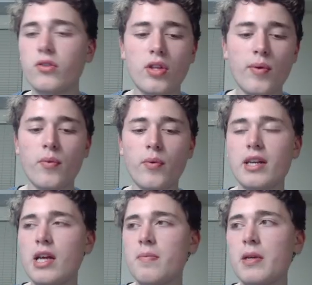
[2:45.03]
it so that way when I
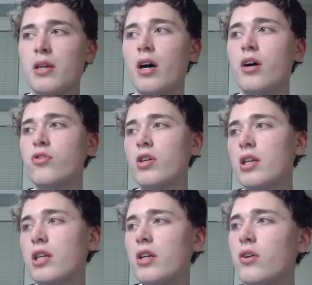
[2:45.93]
type in 100
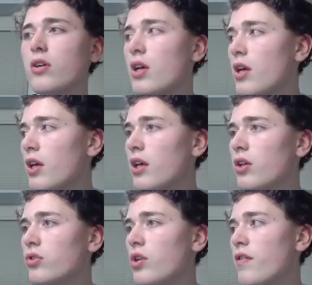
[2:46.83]
in here,
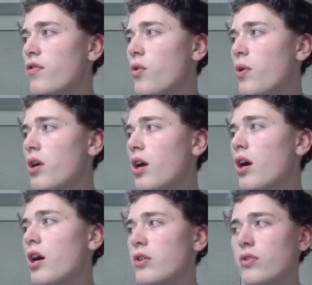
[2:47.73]
it'll drive forward
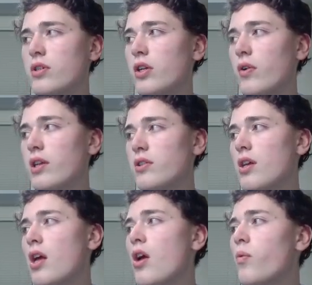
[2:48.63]
100 degrees.
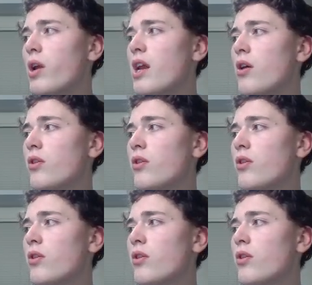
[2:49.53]
Right now,